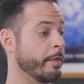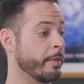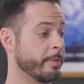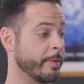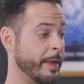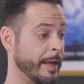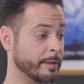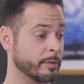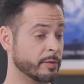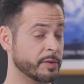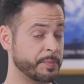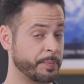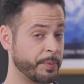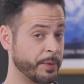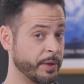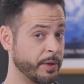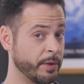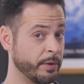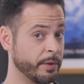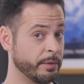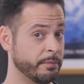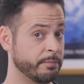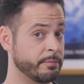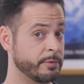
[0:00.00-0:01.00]
that looks pretty
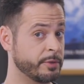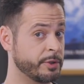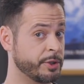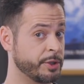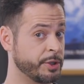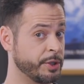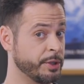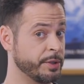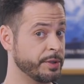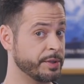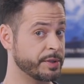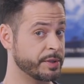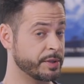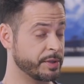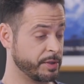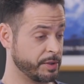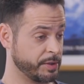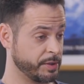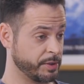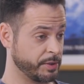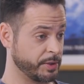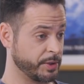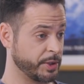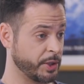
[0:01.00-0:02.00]
good to
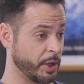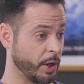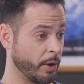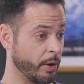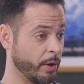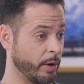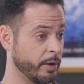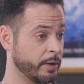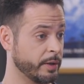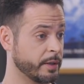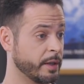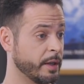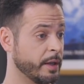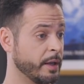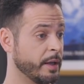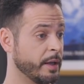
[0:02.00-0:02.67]
start.